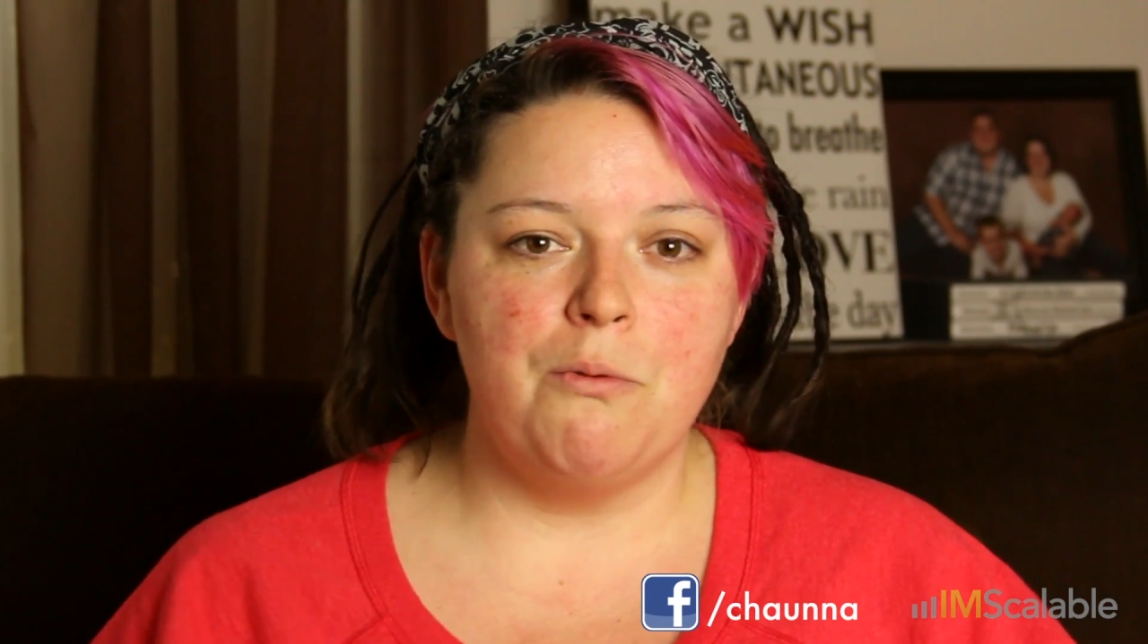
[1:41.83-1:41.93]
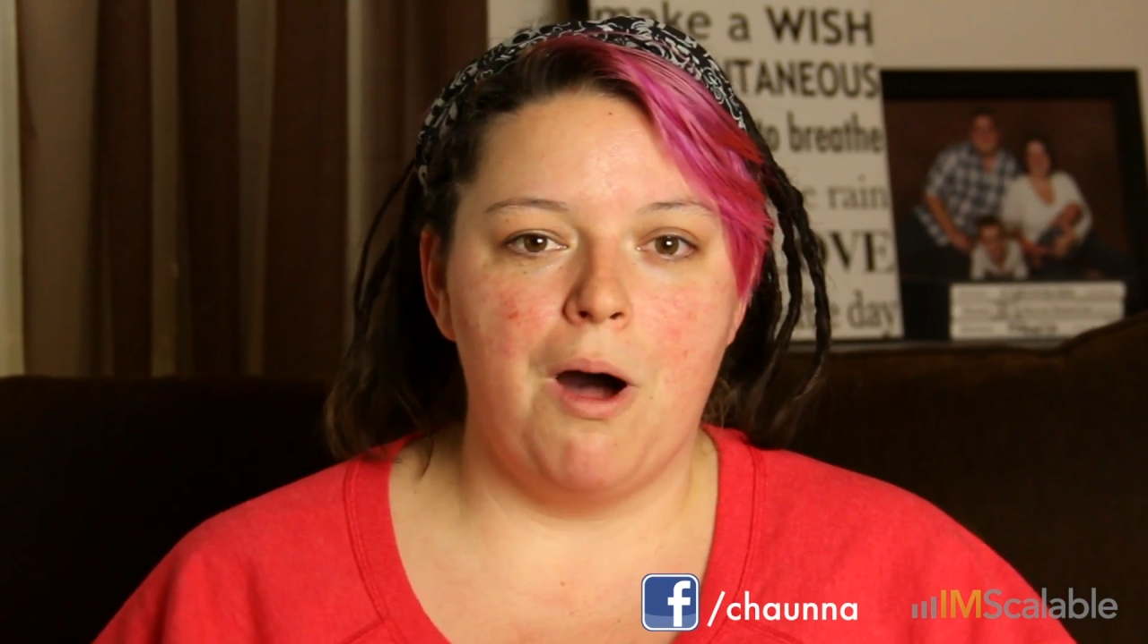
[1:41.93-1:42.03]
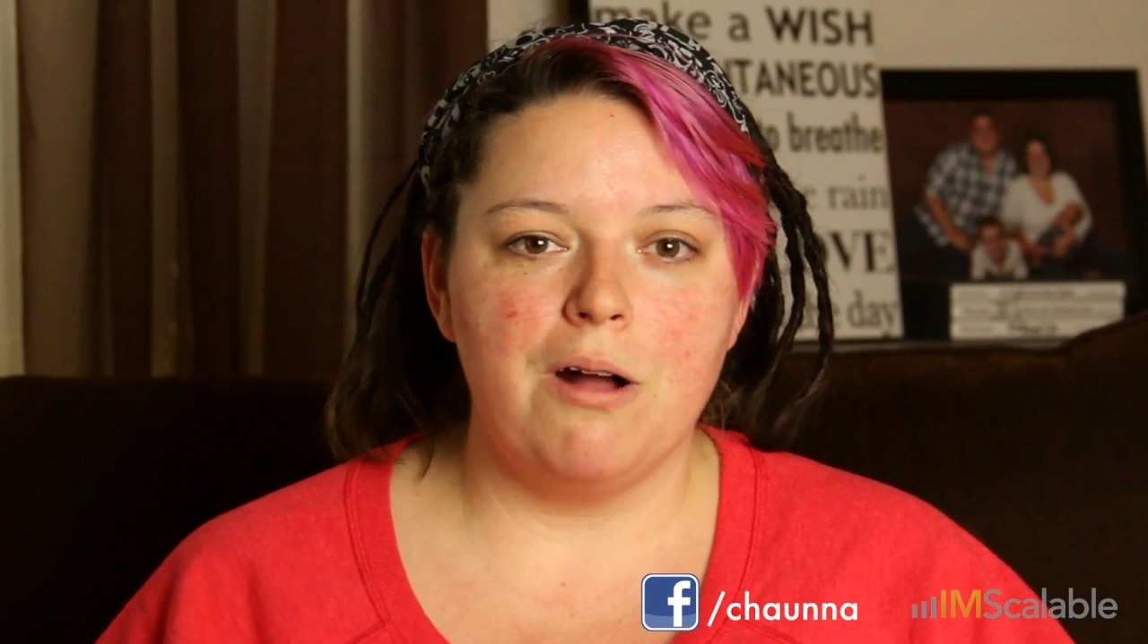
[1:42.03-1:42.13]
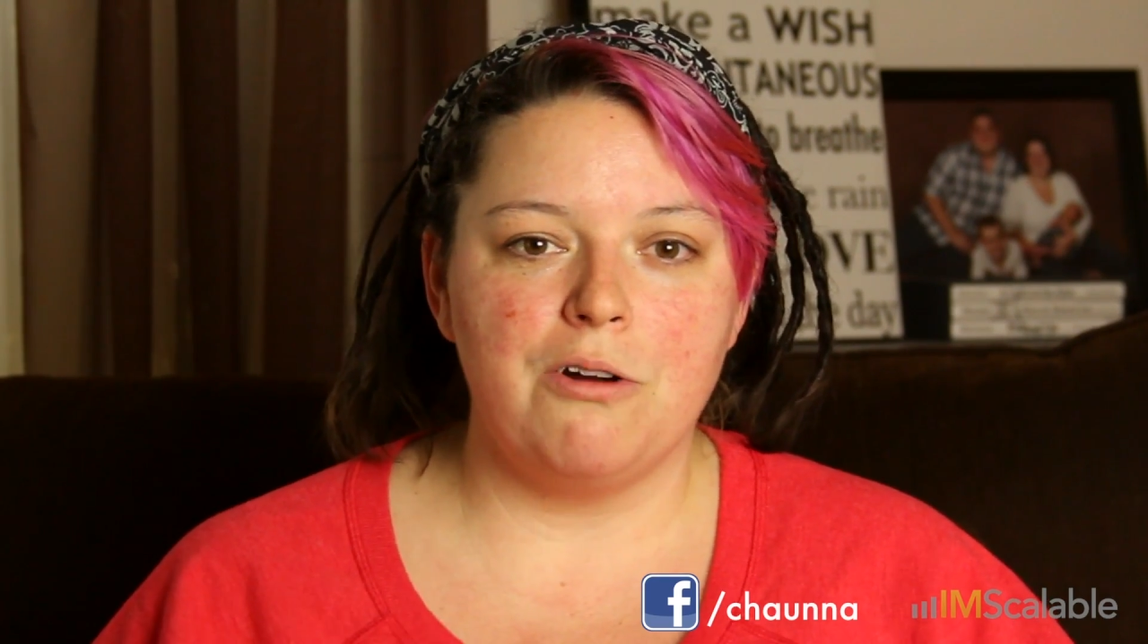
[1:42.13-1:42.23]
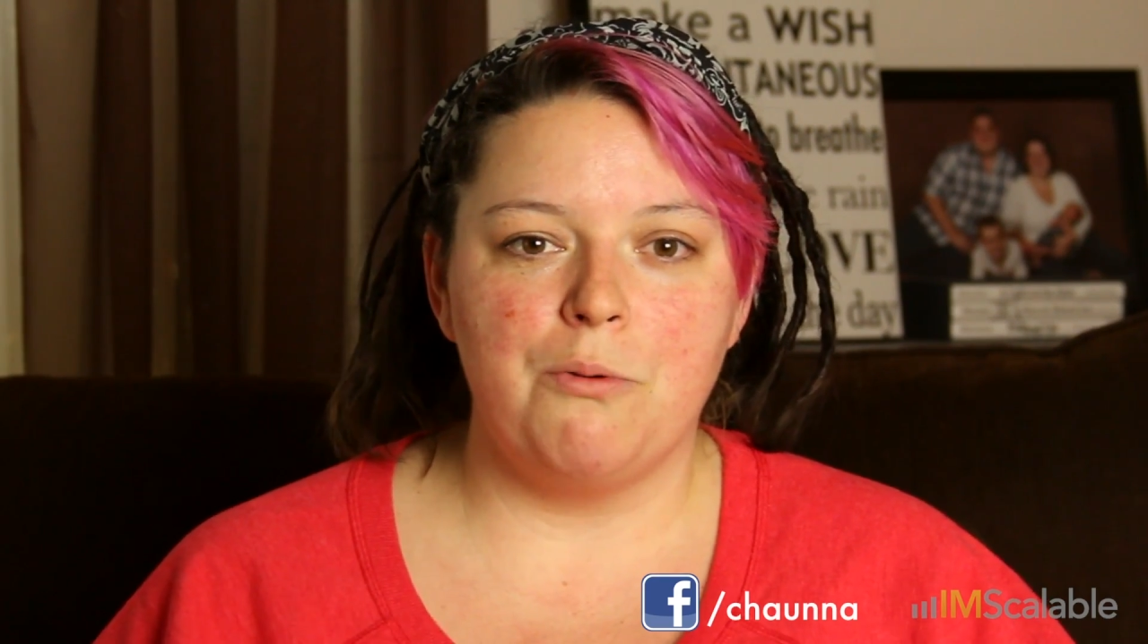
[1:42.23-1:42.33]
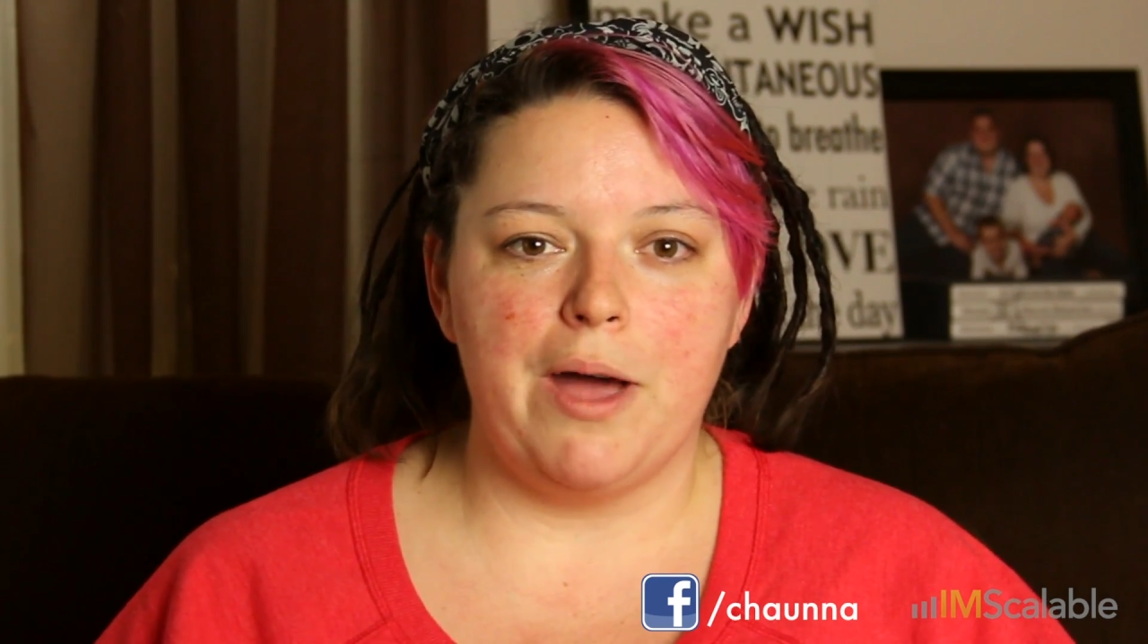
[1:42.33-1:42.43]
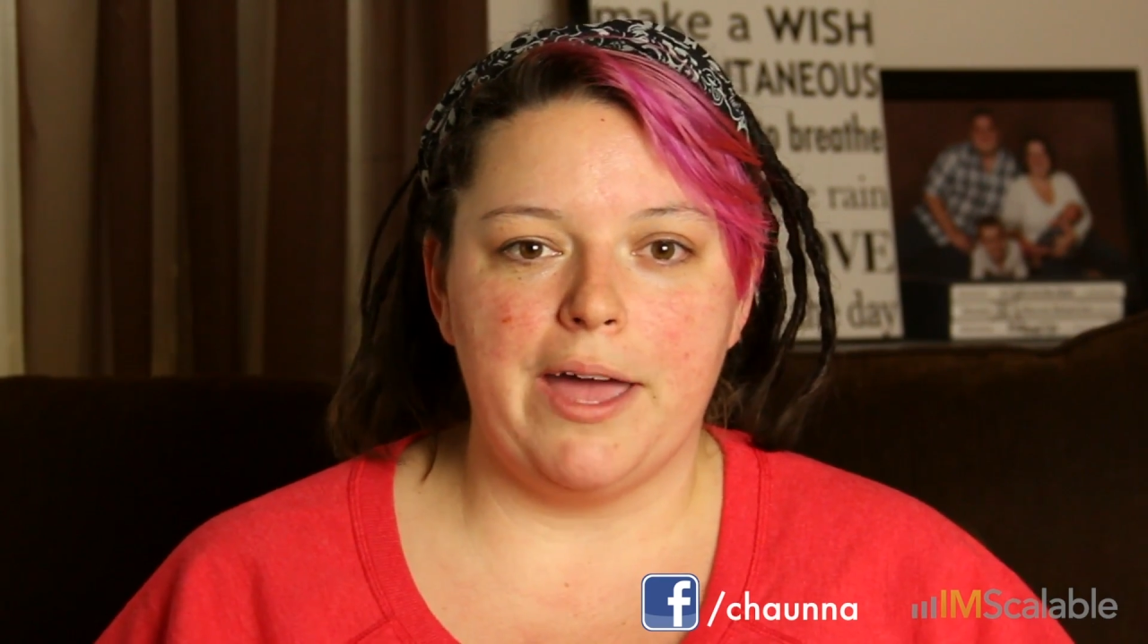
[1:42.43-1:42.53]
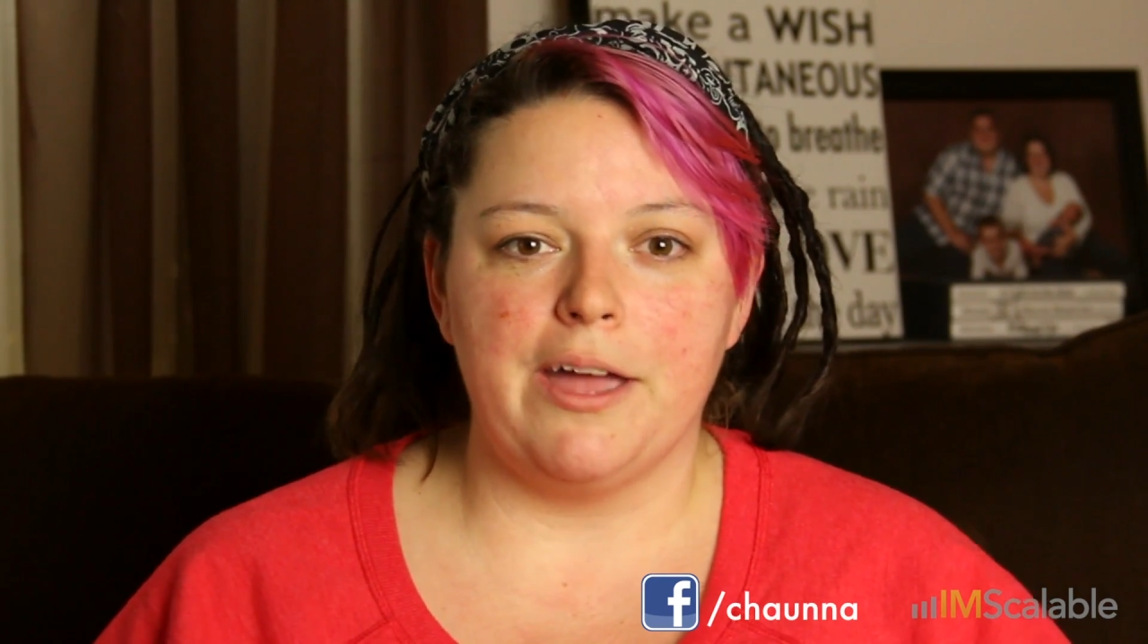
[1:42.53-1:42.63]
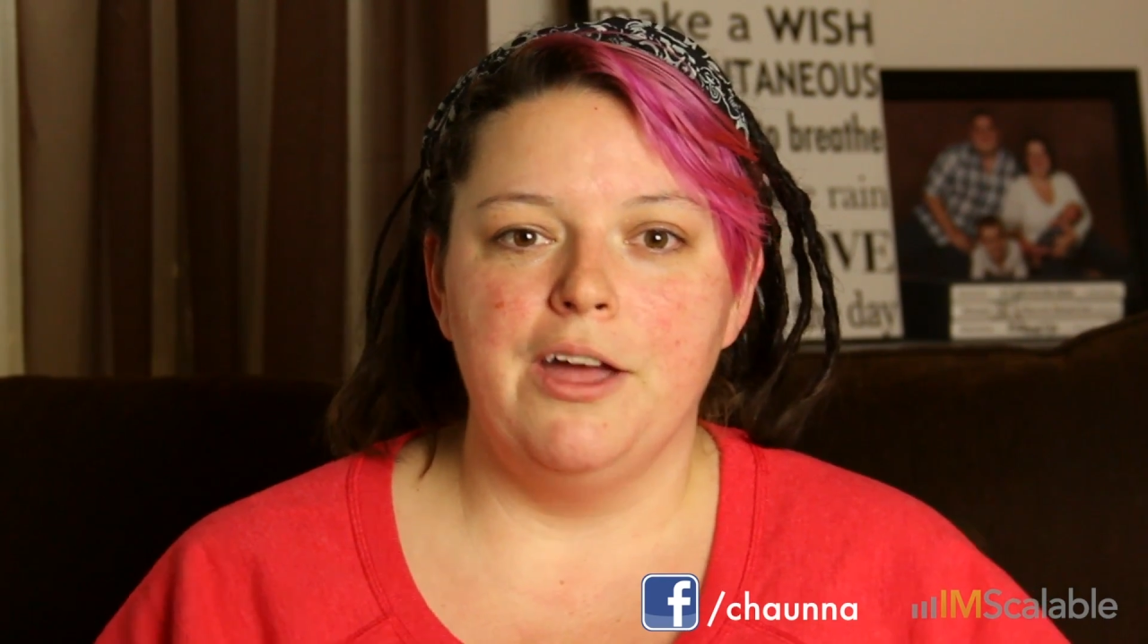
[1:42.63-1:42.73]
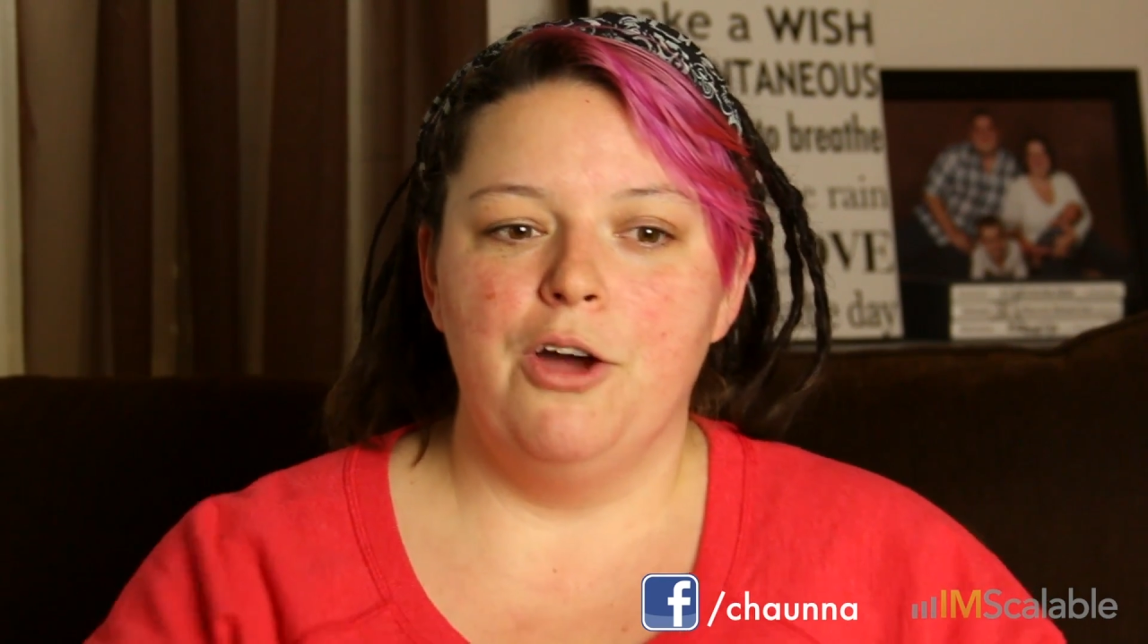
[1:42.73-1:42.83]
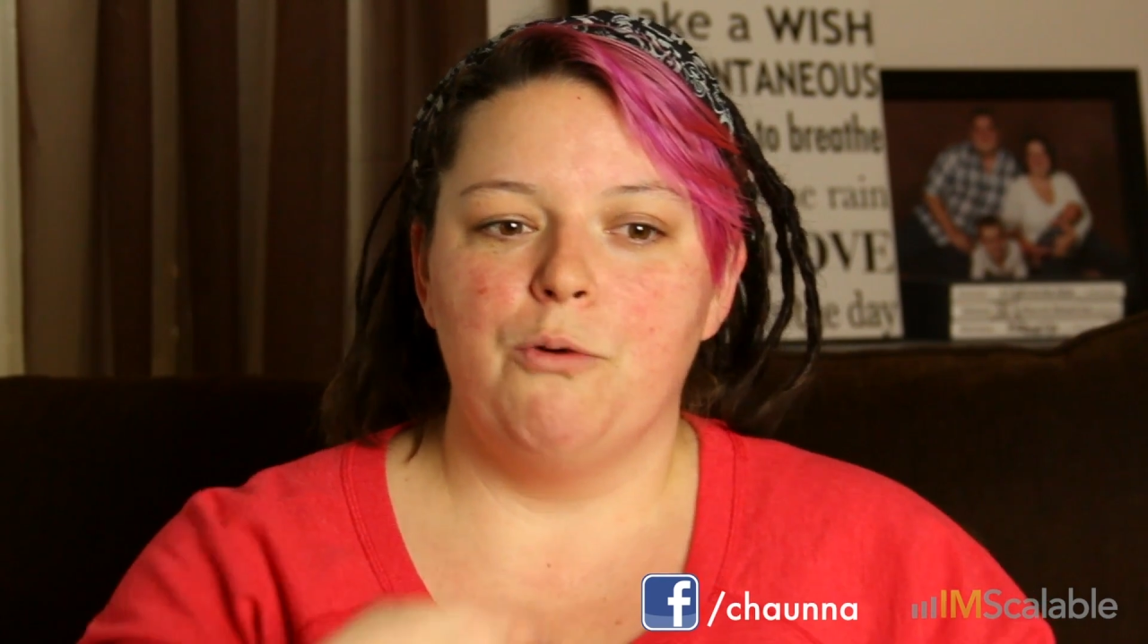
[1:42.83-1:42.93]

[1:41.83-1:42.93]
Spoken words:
to walk away